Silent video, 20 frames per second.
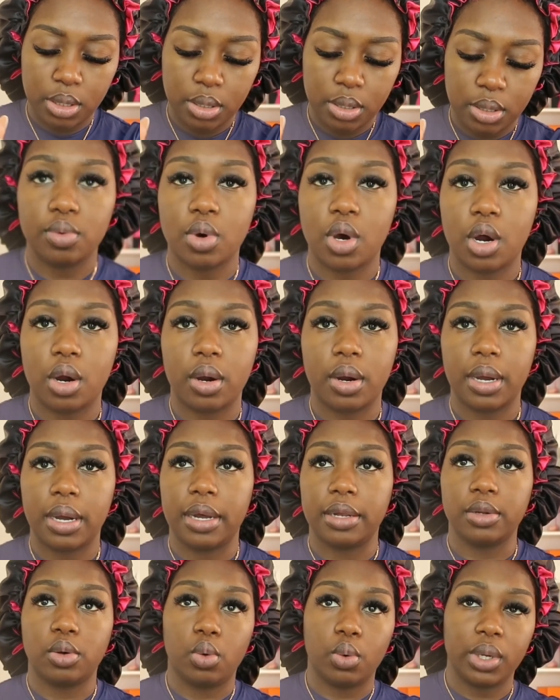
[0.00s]
If you are
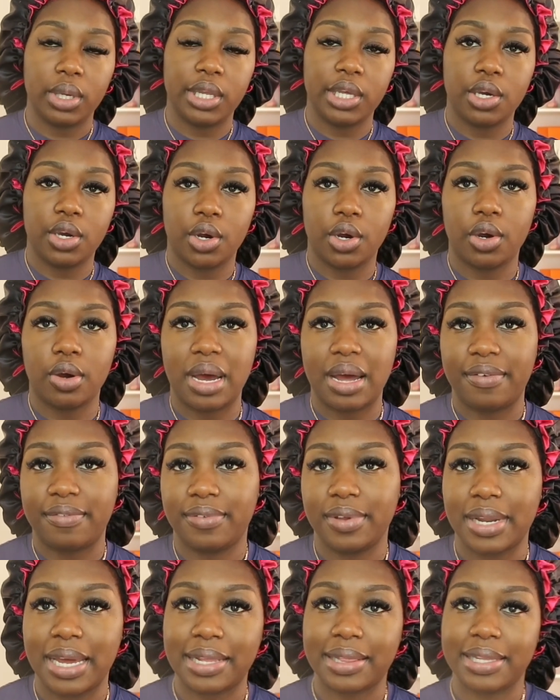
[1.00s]
an oily girl, I
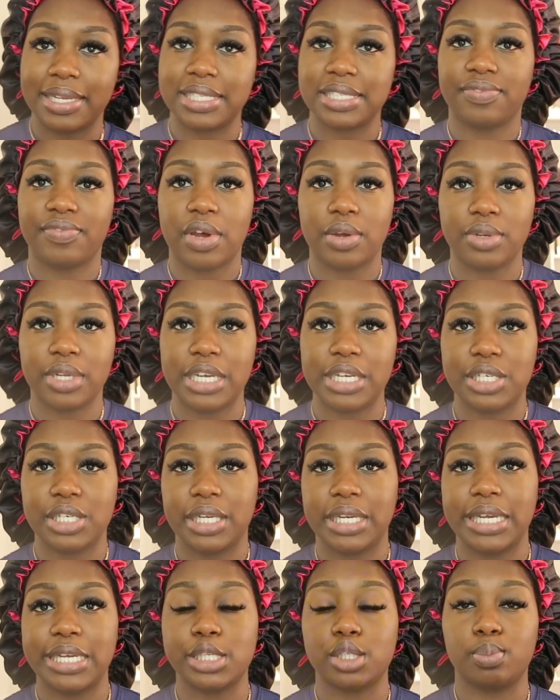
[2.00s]
feel like this
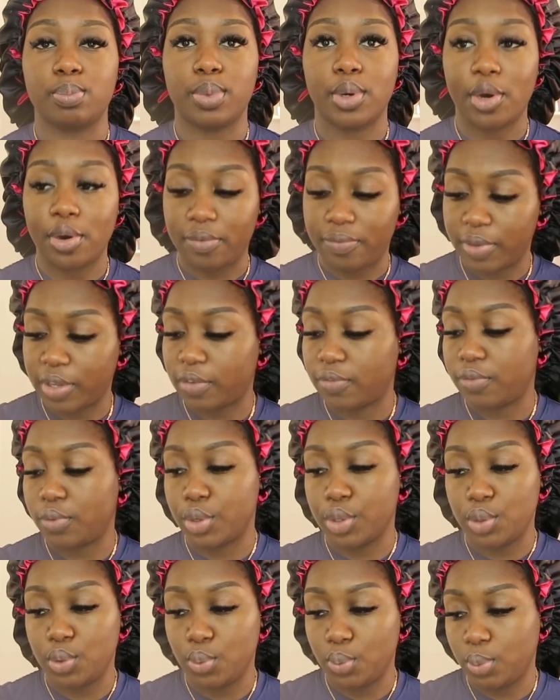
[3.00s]
foundation is perfect
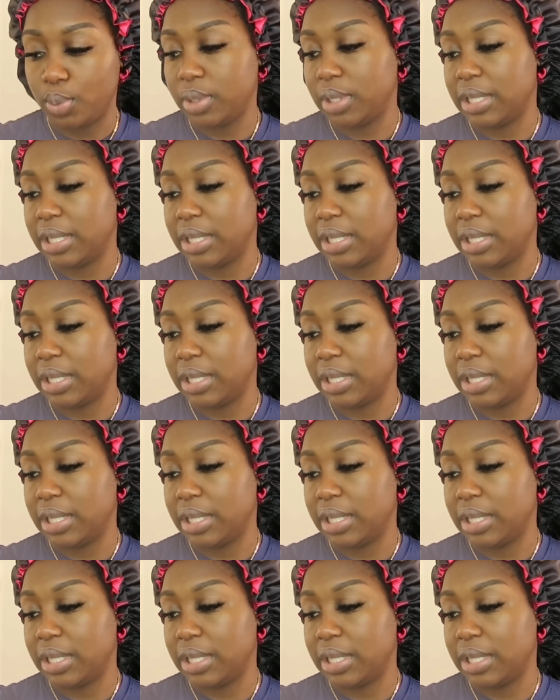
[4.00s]
for you.